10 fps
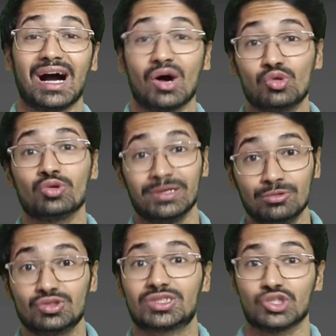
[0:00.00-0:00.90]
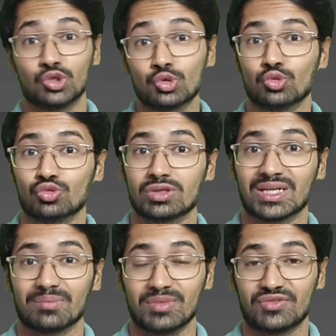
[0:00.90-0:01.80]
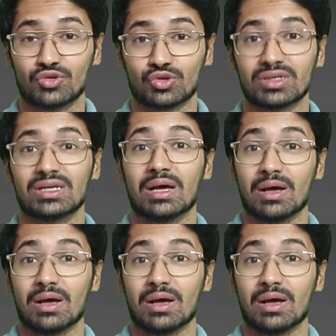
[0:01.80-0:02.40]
how to use do before